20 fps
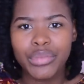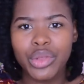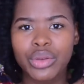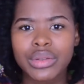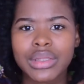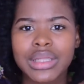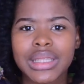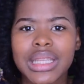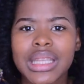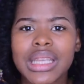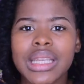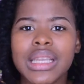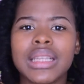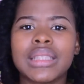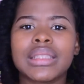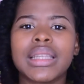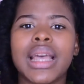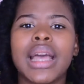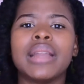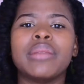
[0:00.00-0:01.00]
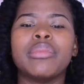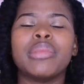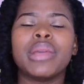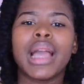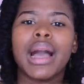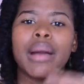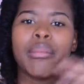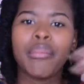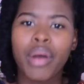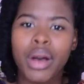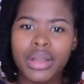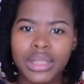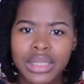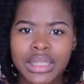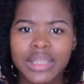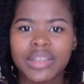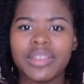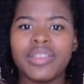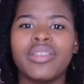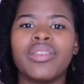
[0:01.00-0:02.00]
those things and become
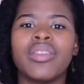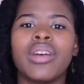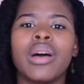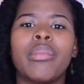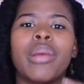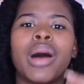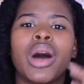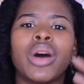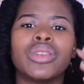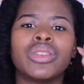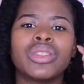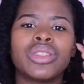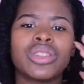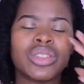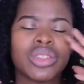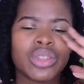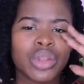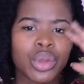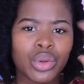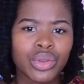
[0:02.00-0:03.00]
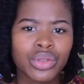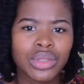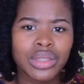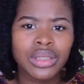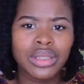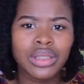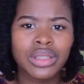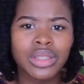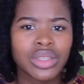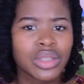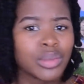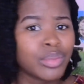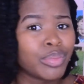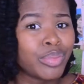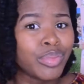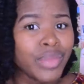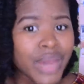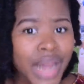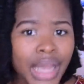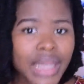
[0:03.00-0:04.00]
positive about those
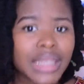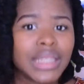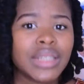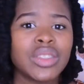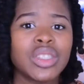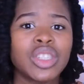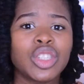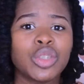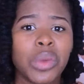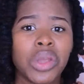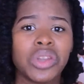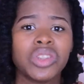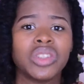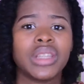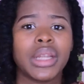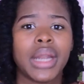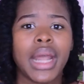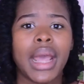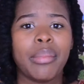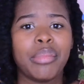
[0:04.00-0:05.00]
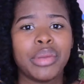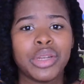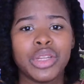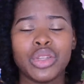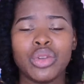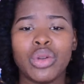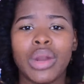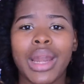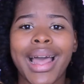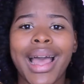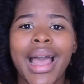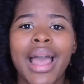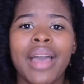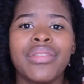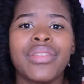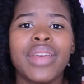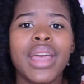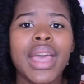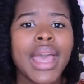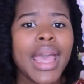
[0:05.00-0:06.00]
negative situations that happen in your
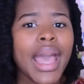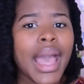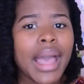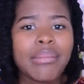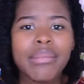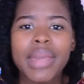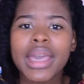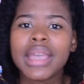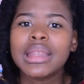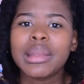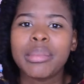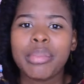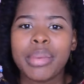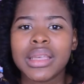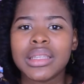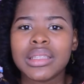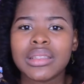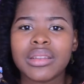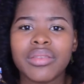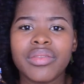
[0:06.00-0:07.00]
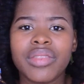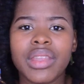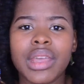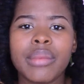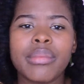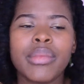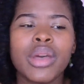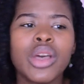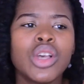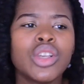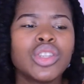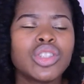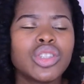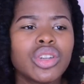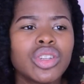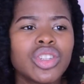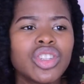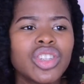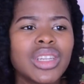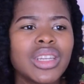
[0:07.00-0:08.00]
life and make the best of them.
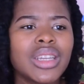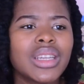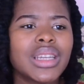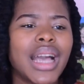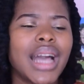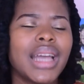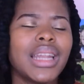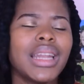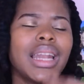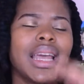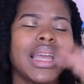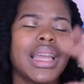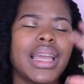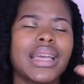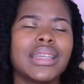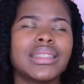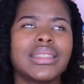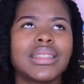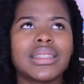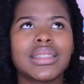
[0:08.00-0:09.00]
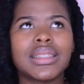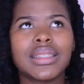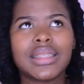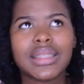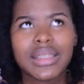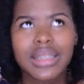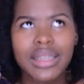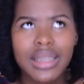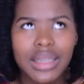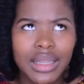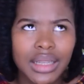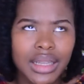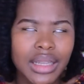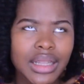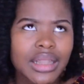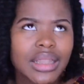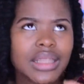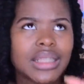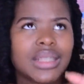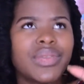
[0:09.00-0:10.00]
So she kind of like has
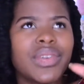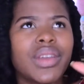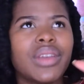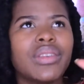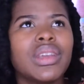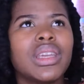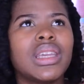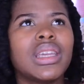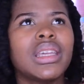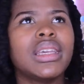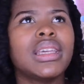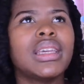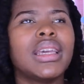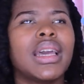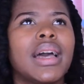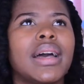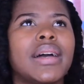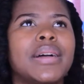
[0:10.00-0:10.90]
this very